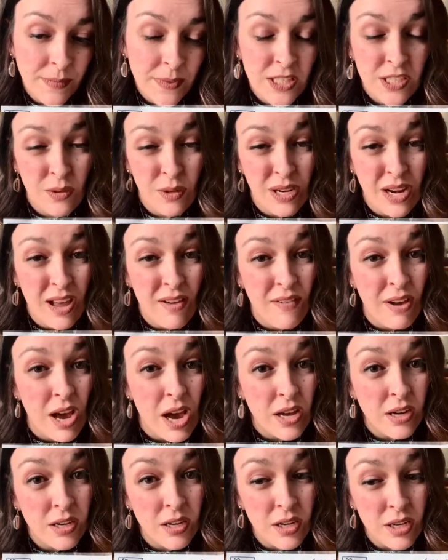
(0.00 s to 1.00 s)
So we'd have
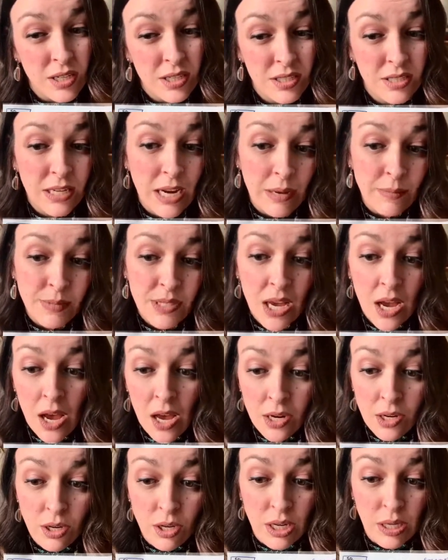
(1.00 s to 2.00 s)
100 times
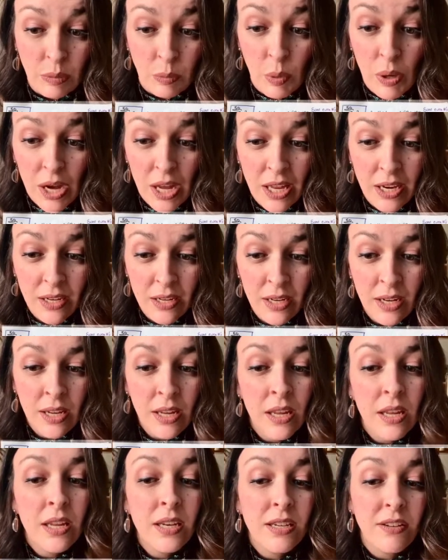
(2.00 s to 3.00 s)
101
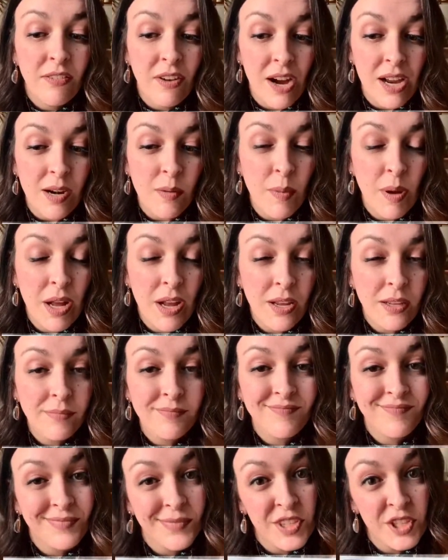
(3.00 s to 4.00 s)
divided by
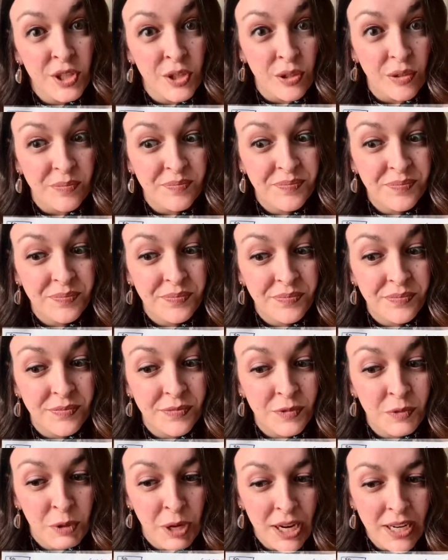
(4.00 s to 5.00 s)
2,
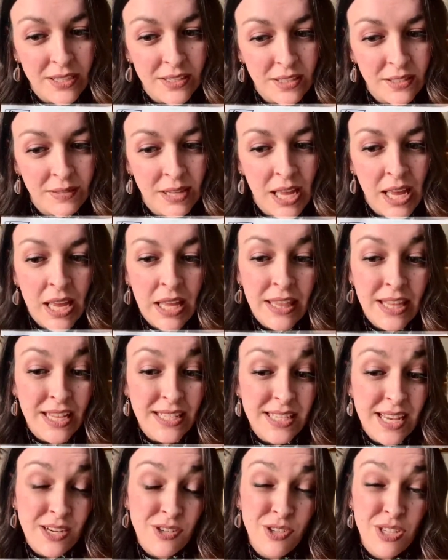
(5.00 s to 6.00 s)
right?
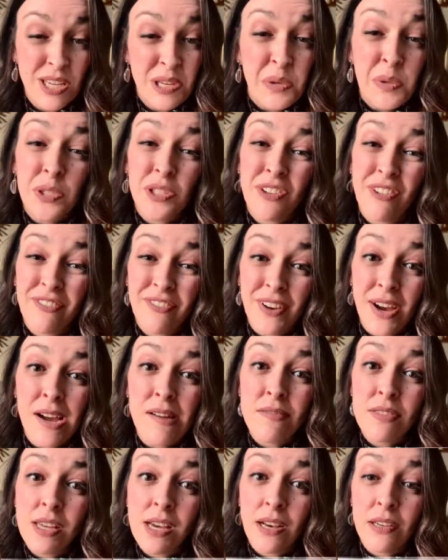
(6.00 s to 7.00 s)
That's actually equal to
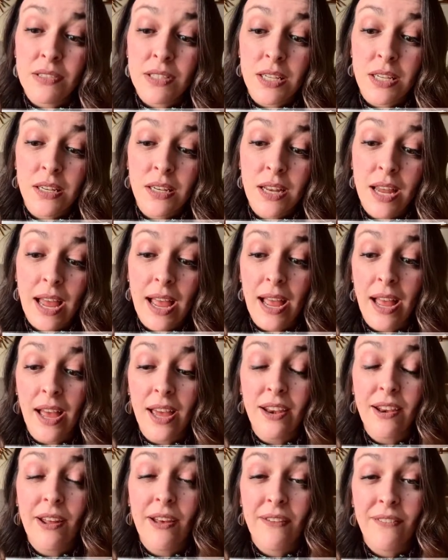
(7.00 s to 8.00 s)

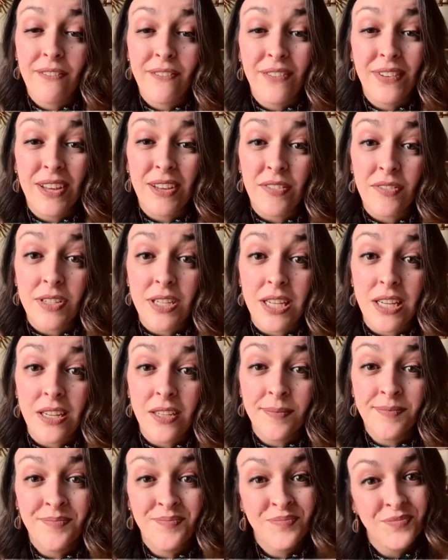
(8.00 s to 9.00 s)
5,050.
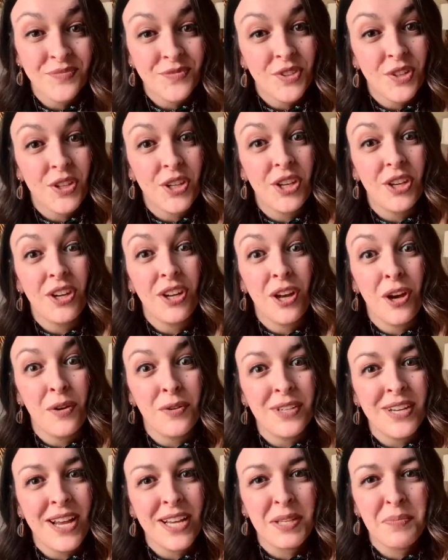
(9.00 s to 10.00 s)
So there you go.
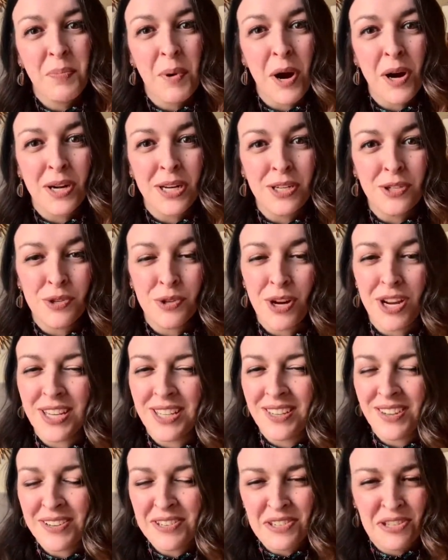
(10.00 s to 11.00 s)
Next party trick,
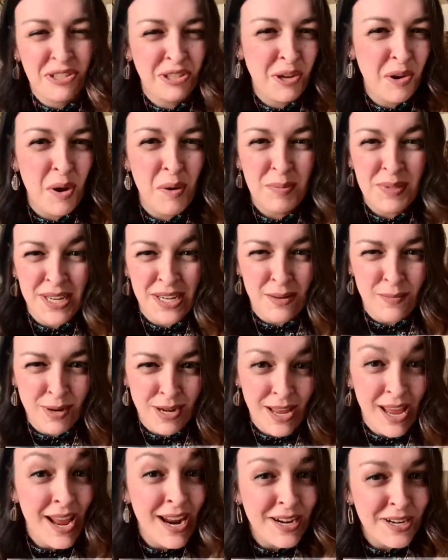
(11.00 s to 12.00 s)
you can just go up to
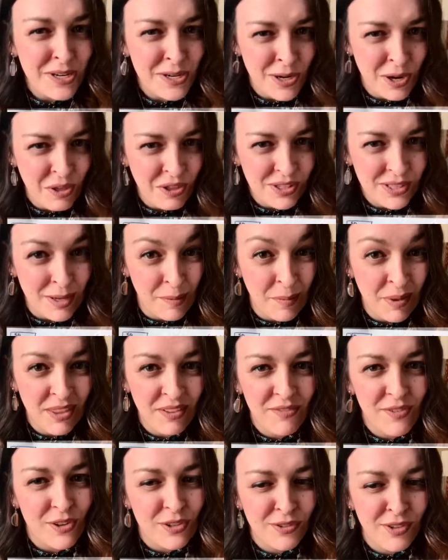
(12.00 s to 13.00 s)
anybody, hey, do you know the sum of the
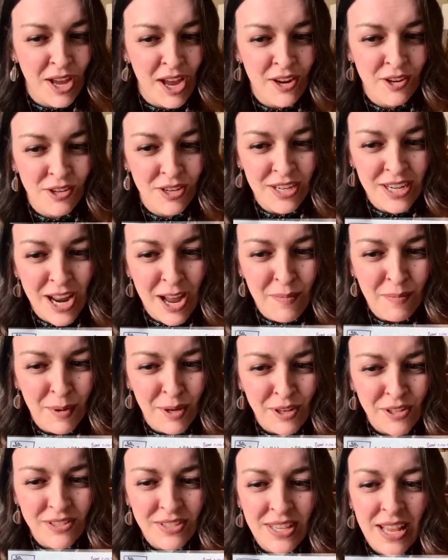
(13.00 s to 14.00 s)
first 100
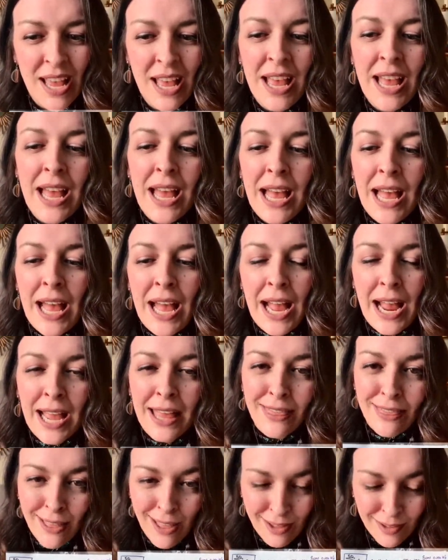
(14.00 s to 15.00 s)
numbers?
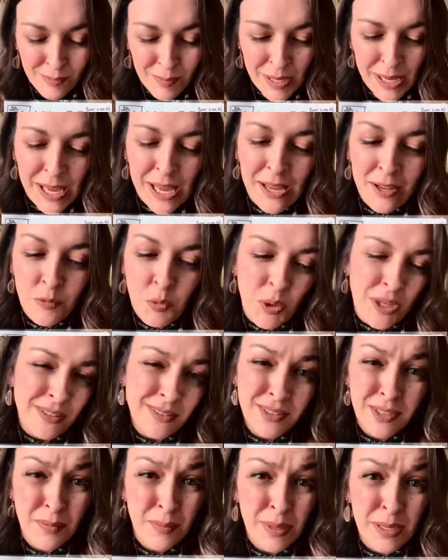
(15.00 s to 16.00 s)
And they'll be, well,
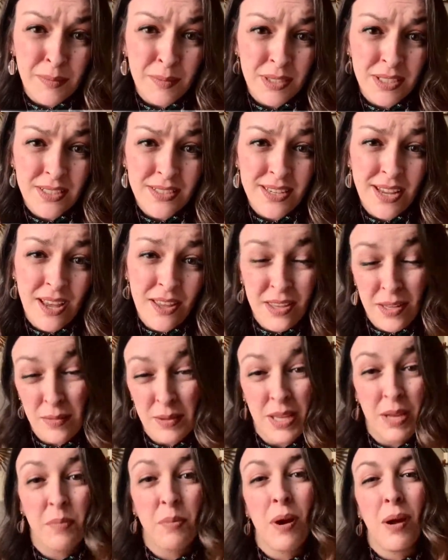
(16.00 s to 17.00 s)
you'll be able to tell them.
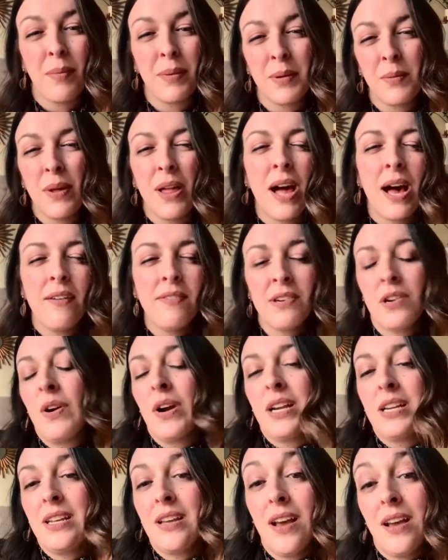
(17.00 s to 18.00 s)
They probably will have no
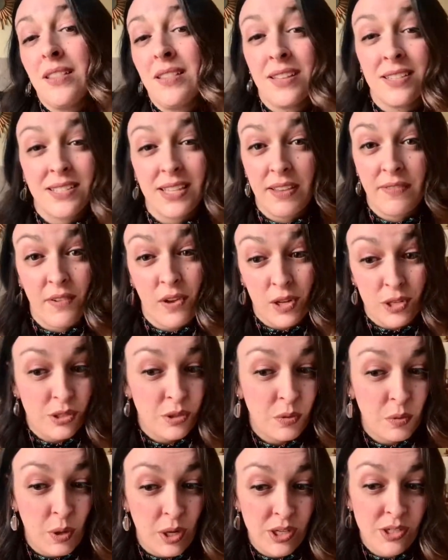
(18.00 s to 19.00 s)
idea unless they've
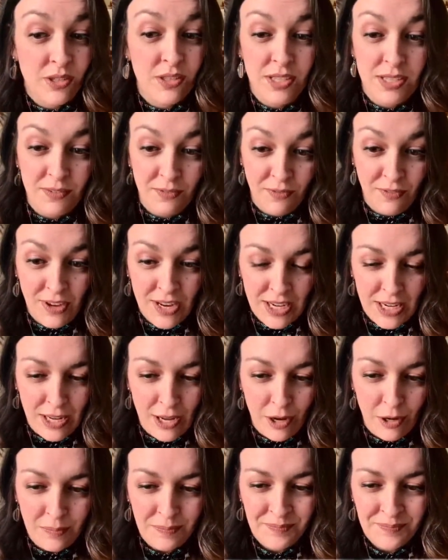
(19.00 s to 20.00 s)
also watched this
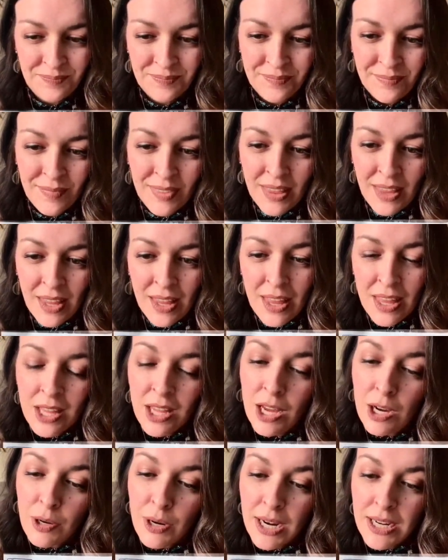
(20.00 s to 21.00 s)
video.
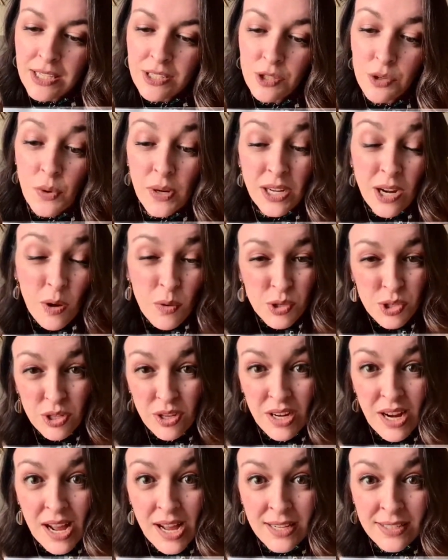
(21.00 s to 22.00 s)
All right, so I know what you're
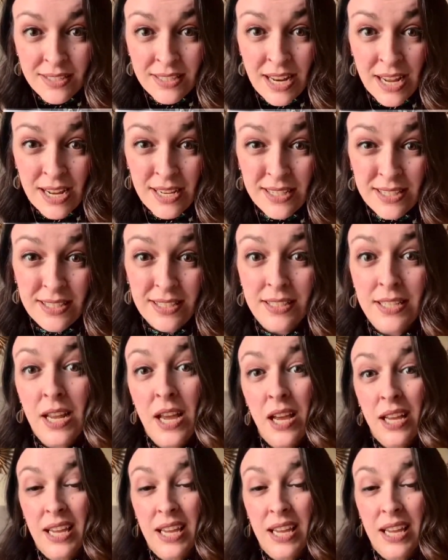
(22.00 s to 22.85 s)
going to ask next.